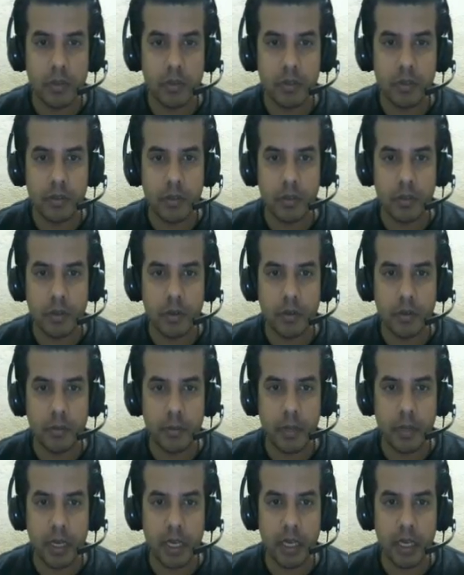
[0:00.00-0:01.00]
so
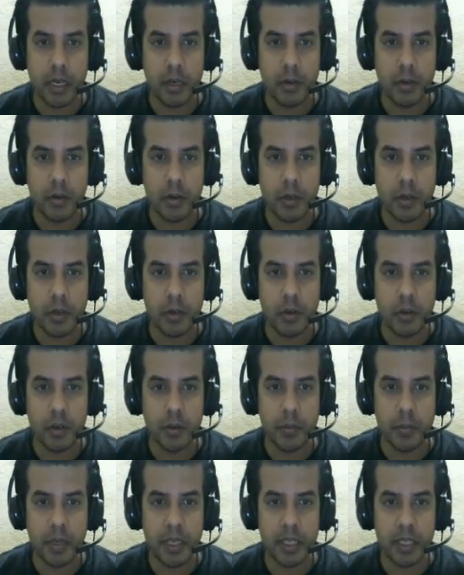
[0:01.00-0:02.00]
my logo
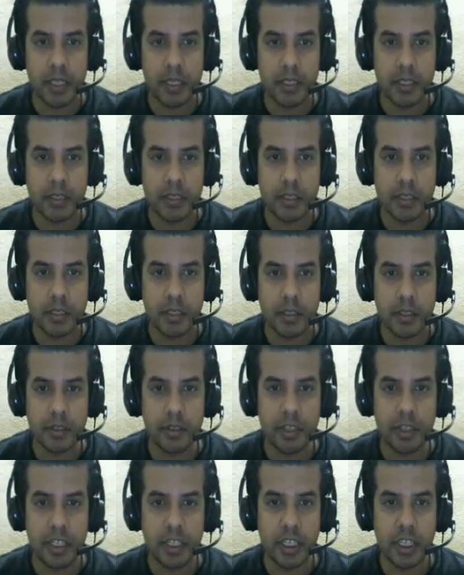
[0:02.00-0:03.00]
would be this
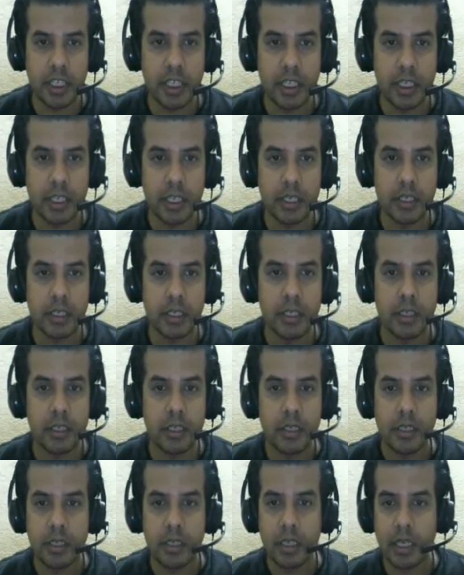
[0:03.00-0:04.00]
D,
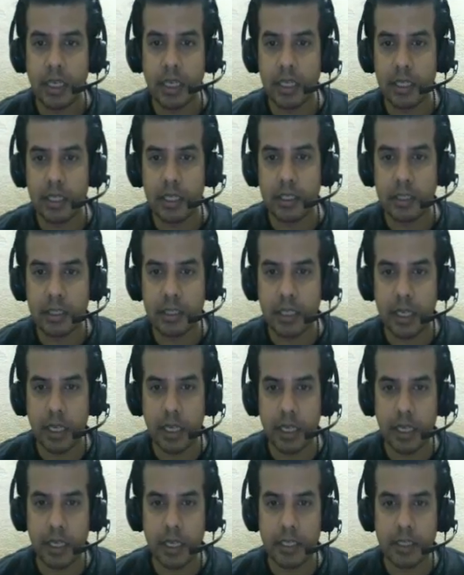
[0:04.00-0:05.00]
this
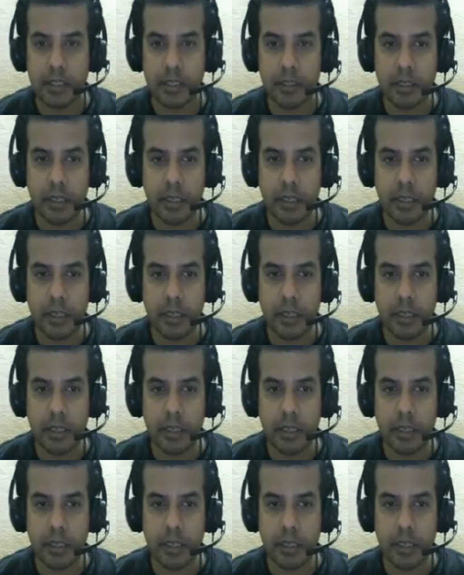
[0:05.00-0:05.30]
thing. It's